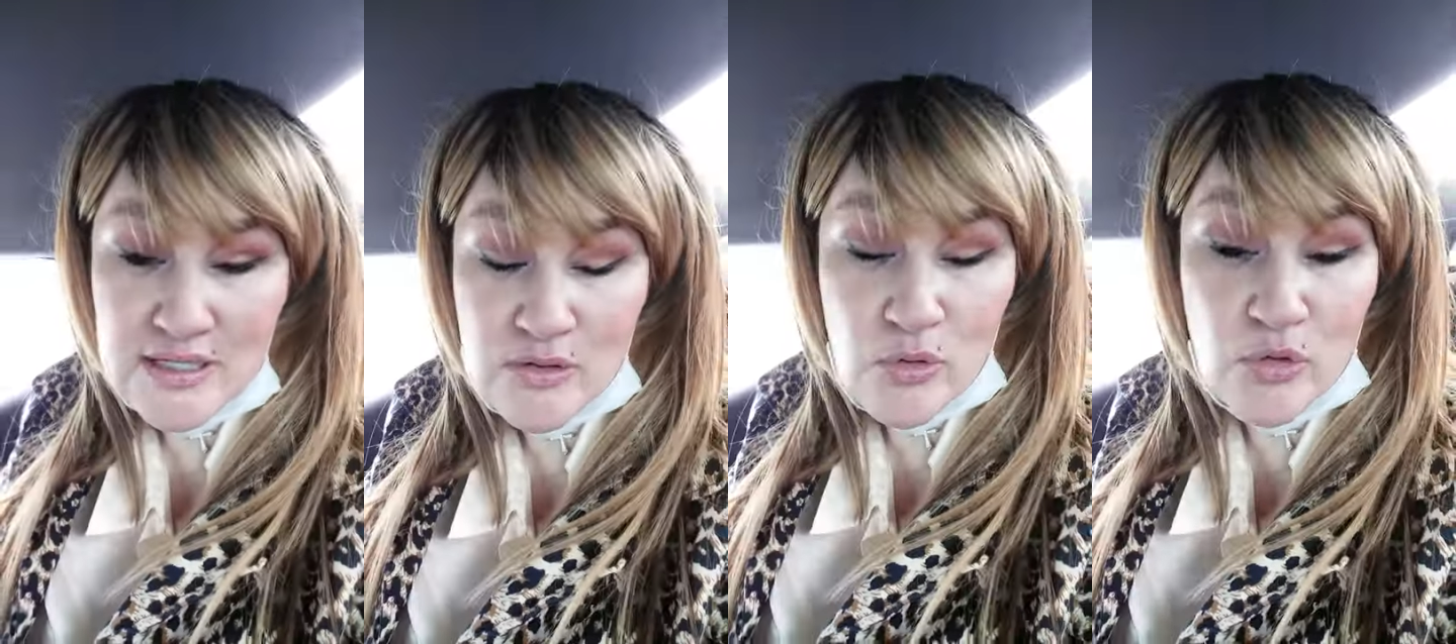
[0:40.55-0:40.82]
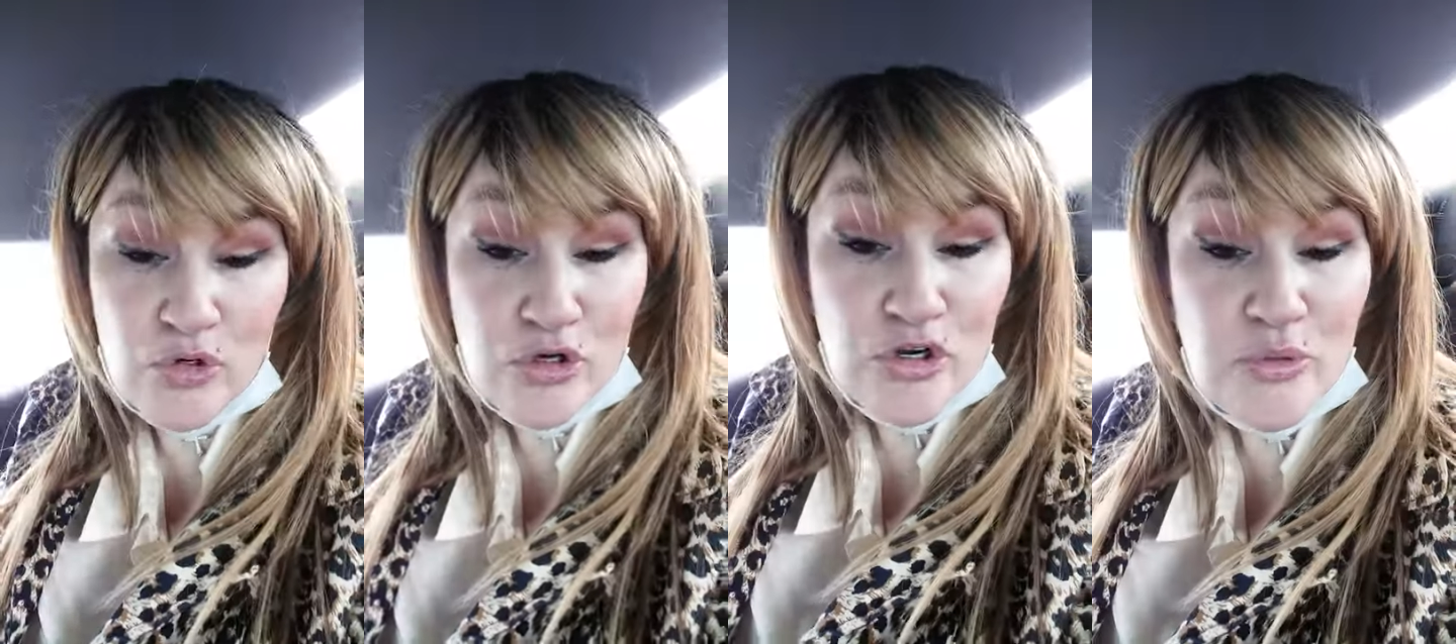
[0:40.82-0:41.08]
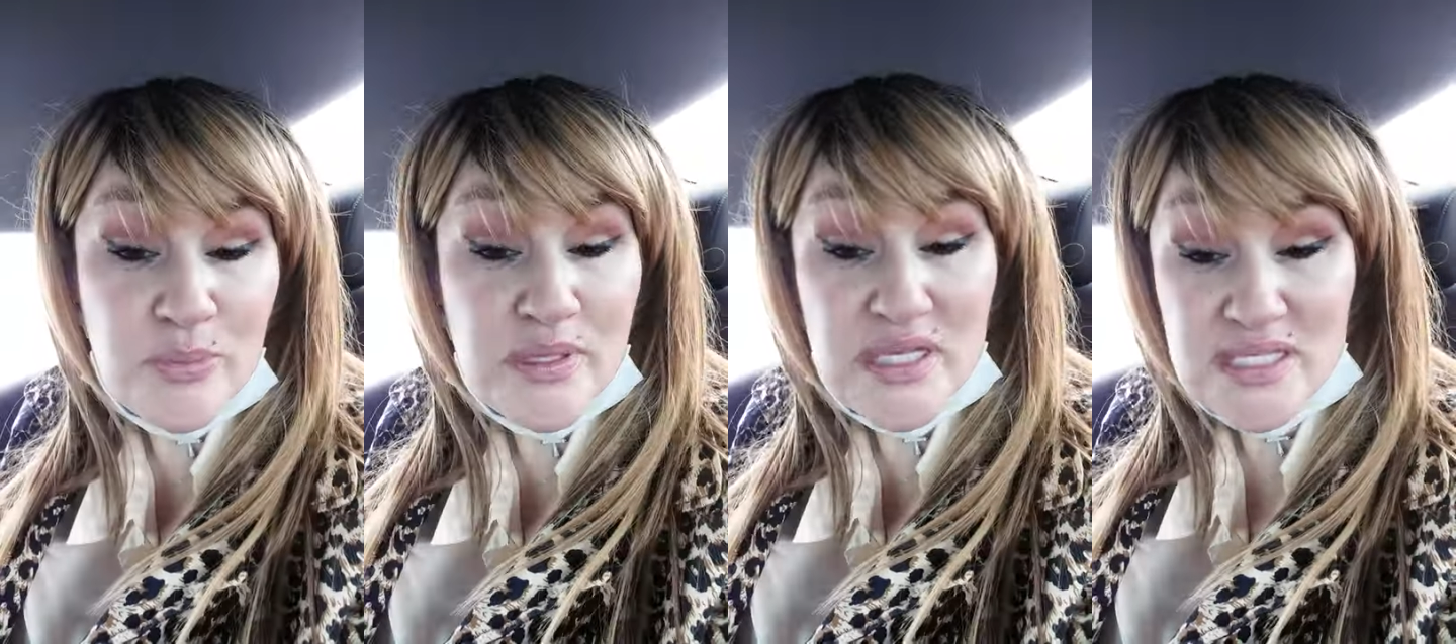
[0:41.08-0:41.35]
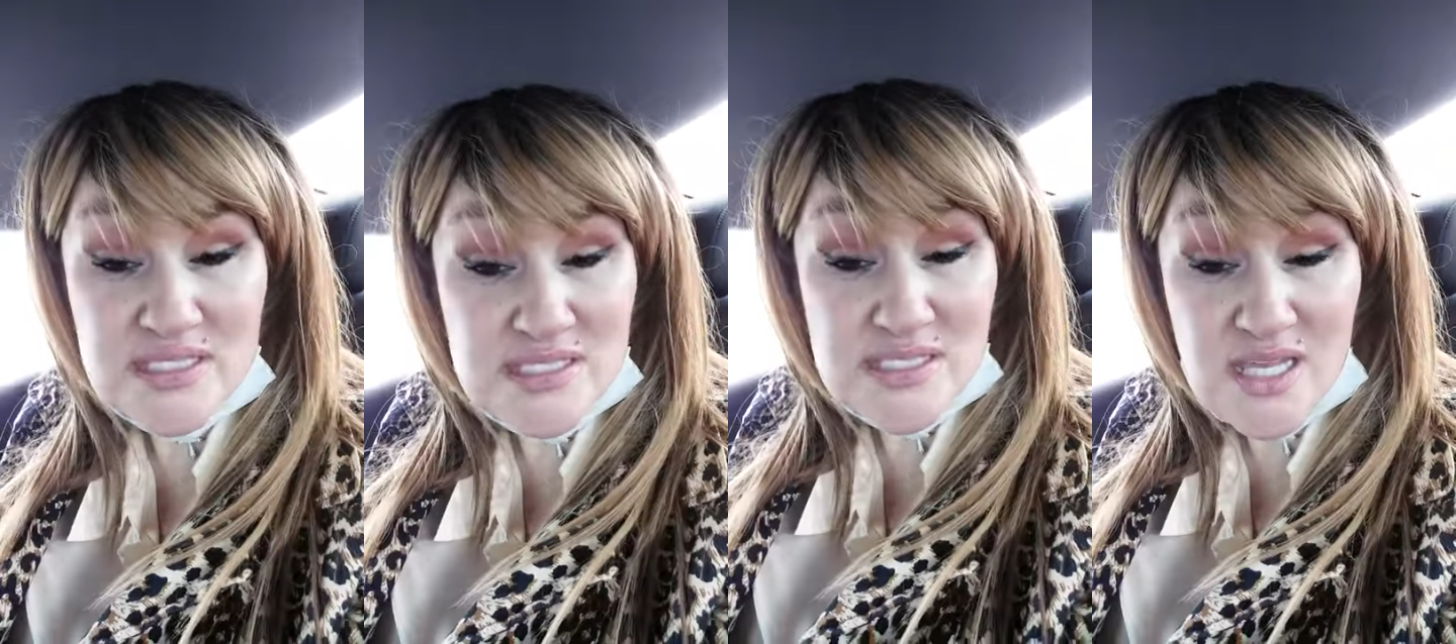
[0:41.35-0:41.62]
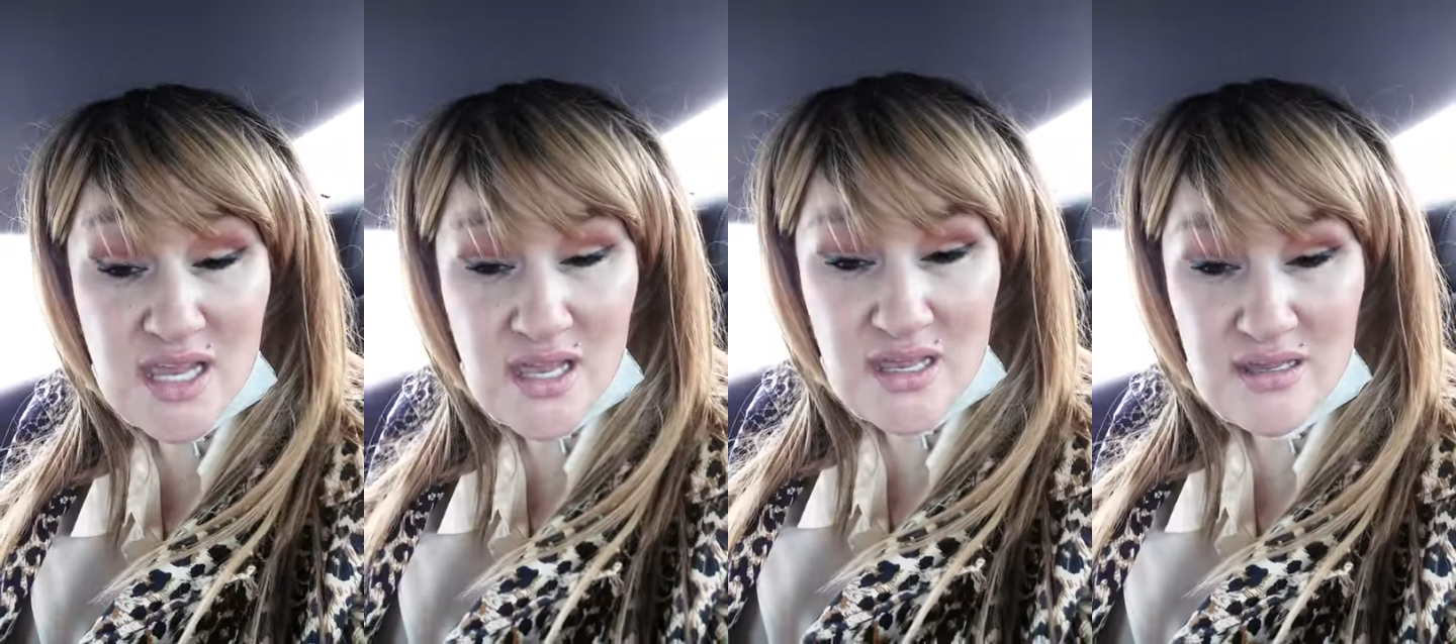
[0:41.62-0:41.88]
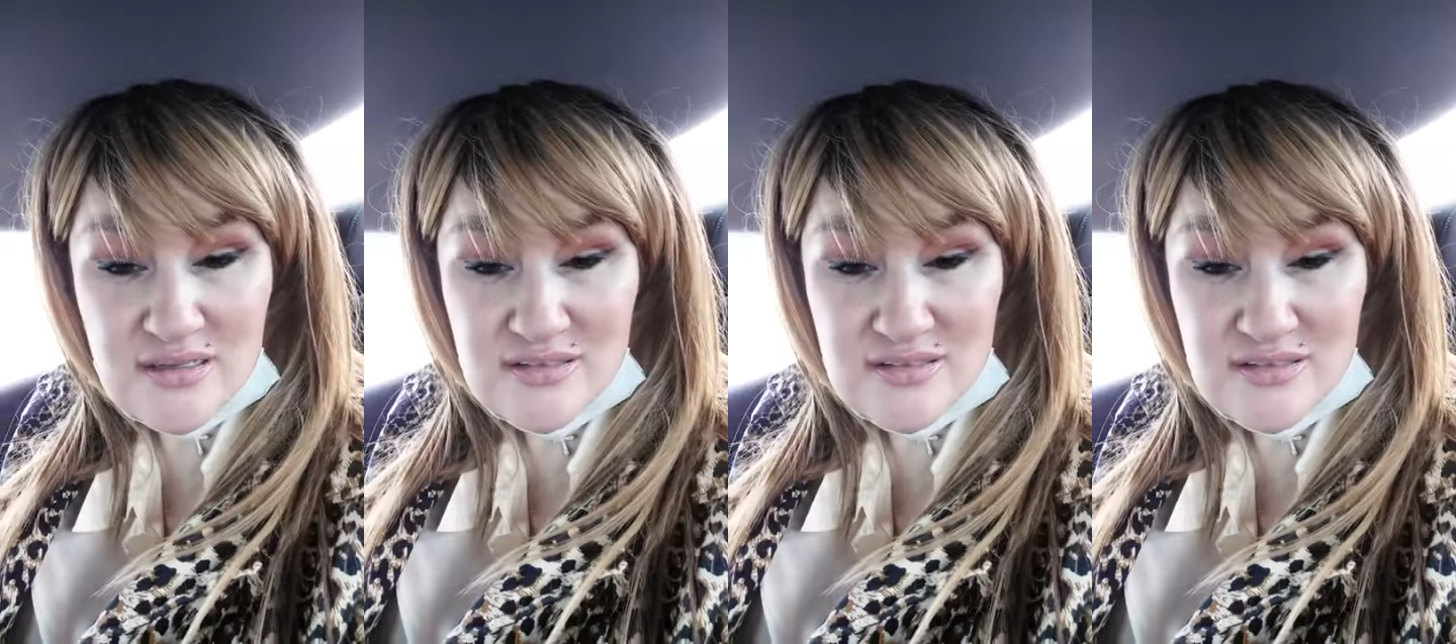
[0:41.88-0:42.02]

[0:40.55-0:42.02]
order a pizza.